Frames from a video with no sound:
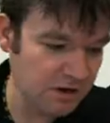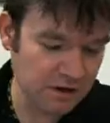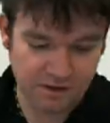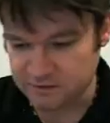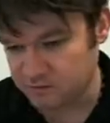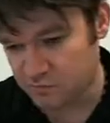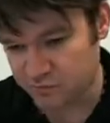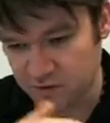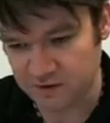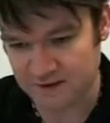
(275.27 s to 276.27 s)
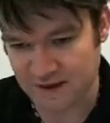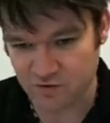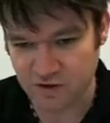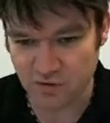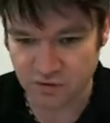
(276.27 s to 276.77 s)
it's not broken and
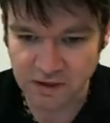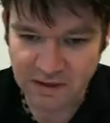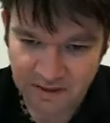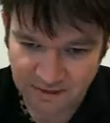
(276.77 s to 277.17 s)
carrying on.